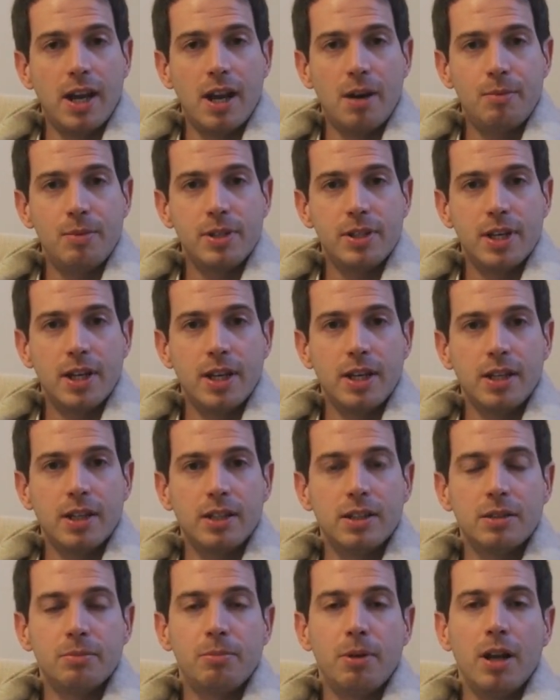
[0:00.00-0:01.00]
every day
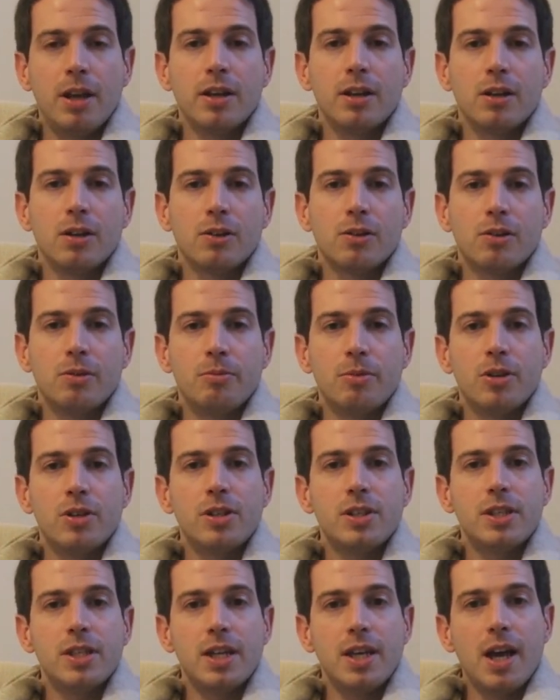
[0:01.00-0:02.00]
in the polyglot
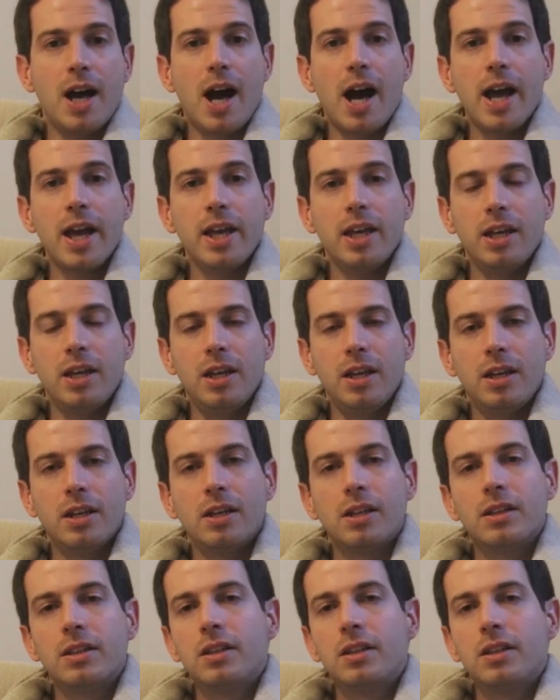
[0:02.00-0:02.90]
community, i.e.